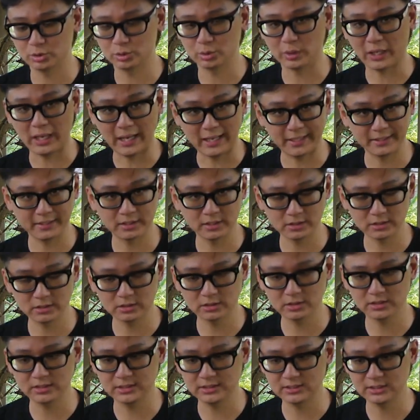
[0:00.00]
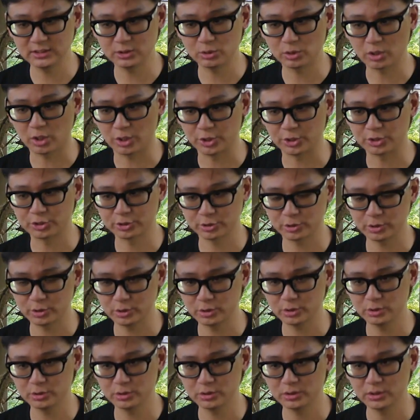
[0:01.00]
handle, easy to
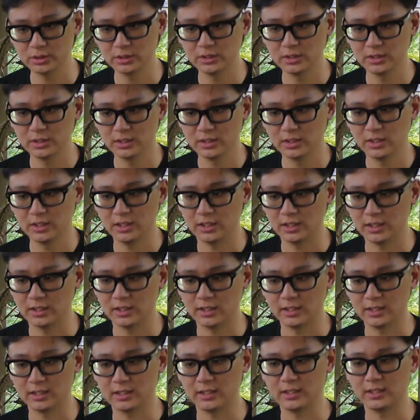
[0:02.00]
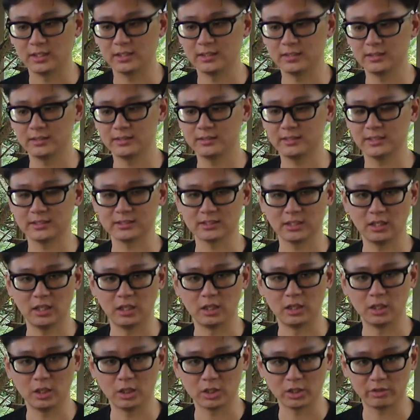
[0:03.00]
control. There's a
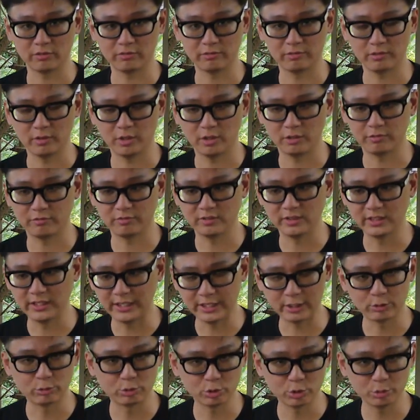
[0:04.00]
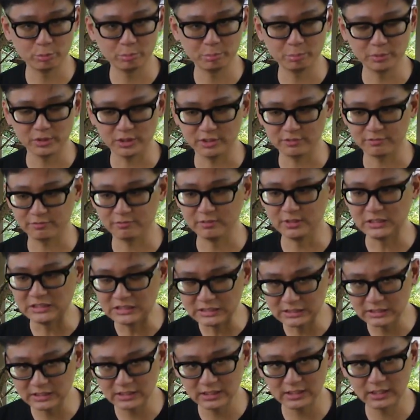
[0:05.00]
lot of leg room if
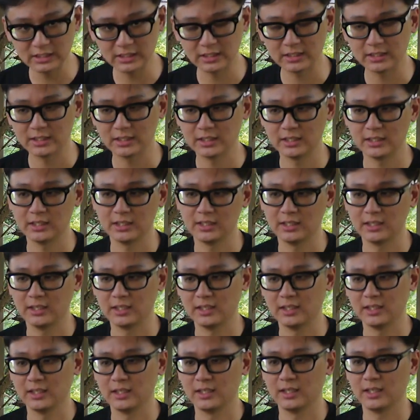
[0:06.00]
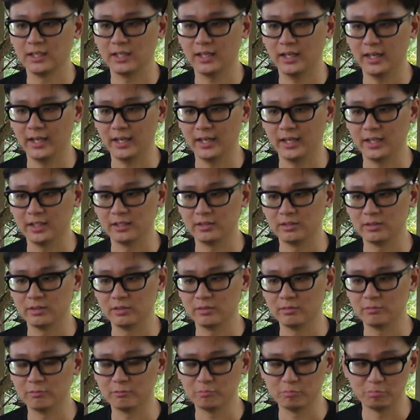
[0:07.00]
needed,
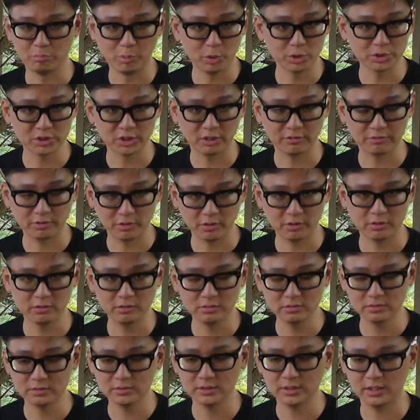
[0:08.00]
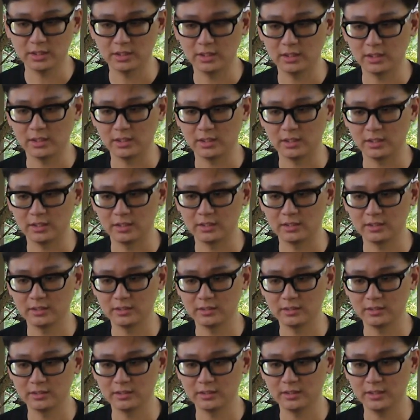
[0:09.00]
and most of all,
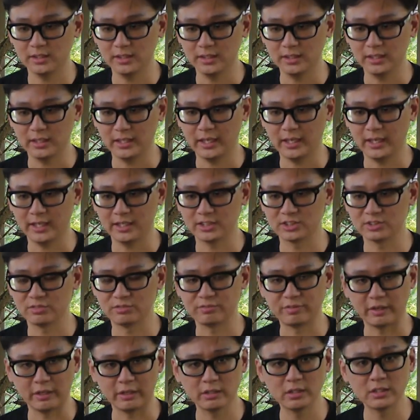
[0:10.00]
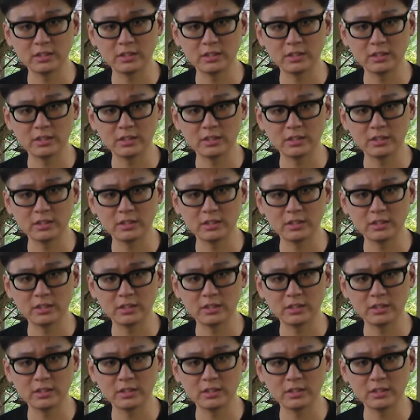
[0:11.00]
it has very